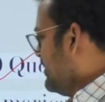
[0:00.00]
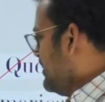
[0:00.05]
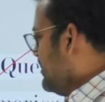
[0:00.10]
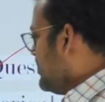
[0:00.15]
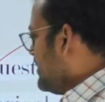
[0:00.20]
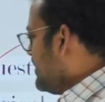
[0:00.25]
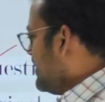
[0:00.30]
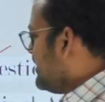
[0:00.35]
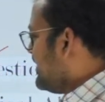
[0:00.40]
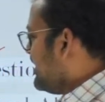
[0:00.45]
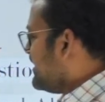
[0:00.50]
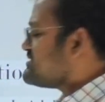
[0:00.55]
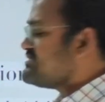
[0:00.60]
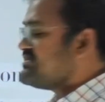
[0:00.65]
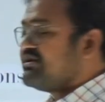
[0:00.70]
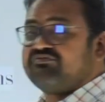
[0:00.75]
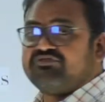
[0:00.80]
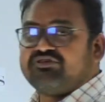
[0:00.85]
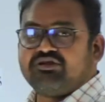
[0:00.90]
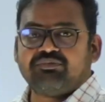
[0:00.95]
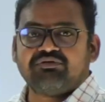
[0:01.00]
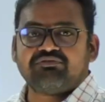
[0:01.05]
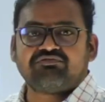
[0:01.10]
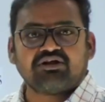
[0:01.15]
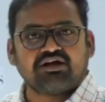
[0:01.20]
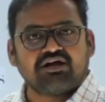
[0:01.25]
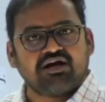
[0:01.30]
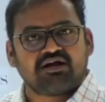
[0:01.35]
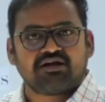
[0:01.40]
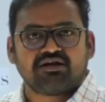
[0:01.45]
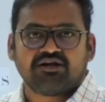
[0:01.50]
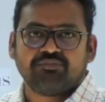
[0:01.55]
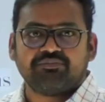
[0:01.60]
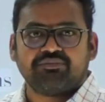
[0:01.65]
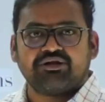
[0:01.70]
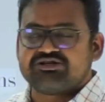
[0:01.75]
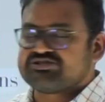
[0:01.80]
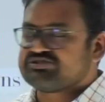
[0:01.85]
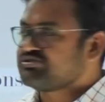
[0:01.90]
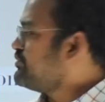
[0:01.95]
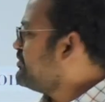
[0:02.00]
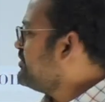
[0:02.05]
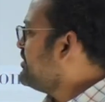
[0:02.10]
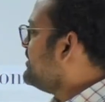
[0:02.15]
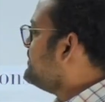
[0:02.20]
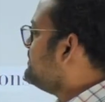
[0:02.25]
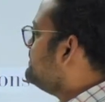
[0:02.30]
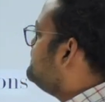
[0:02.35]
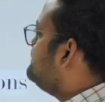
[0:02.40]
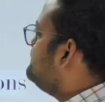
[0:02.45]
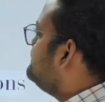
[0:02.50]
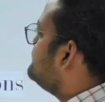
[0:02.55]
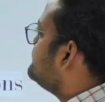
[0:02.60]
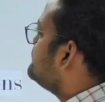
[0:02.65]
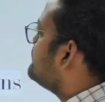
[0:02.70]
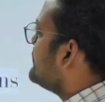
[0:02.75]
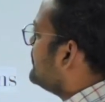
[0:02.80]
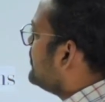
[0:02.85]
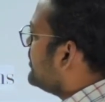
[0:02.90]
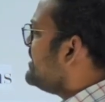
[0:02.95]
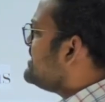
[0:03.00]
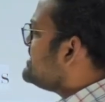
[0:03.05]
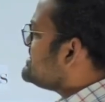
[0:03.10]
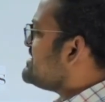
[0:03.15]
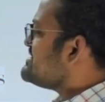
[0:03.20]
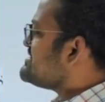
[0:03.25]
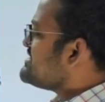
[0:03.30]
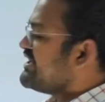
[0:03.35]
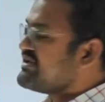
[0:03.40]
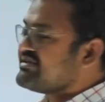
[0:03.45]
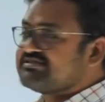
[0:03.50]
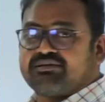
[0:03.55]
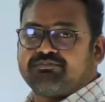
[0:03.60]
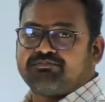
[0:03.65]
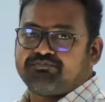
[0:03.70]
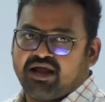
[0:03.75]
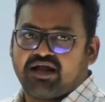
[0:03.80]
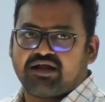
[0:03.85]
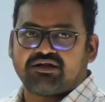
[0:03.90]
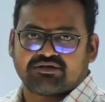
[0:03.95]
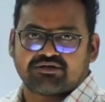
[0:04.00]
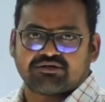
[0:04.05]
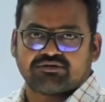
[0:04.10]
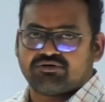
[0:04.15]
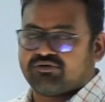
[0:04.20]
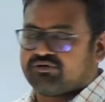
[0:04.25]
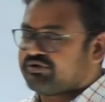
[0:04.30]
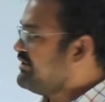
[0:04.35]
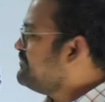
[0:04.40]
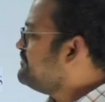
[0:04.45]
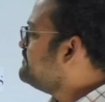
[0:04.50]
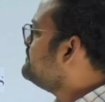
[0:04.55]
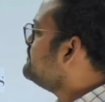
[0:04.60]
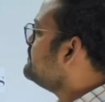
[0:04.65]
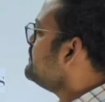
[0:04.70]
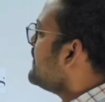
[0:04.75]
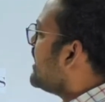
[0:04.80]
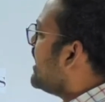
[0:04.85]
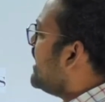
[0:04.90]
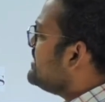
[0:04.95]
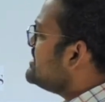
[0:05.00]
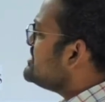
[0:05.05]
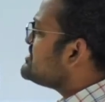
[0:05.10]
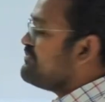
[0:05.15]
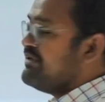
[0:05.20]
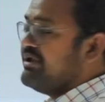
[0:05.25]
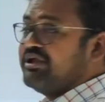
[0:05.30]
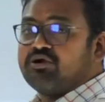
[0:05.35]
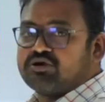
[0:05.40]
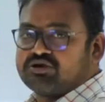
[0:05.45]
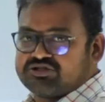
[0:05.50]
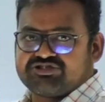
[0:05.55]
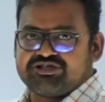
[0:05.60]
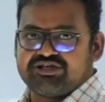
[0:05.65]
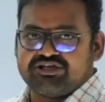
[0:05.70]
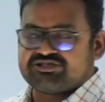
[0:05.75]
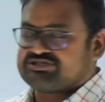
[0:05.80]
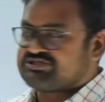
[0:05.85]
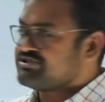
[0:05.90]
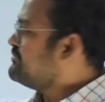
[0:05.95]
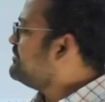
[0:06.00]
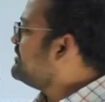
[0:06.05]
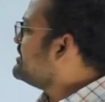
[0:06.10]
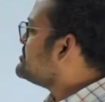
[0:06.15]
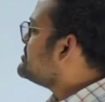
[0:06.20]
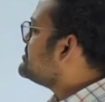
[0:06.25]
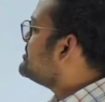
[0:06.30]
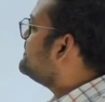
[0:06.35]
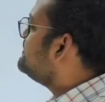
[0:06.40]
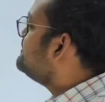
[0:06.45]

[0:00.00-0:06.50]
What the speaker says: and exam will be for 100 minutes only. Okay, this is the exam pattern, okay, and this may not change much.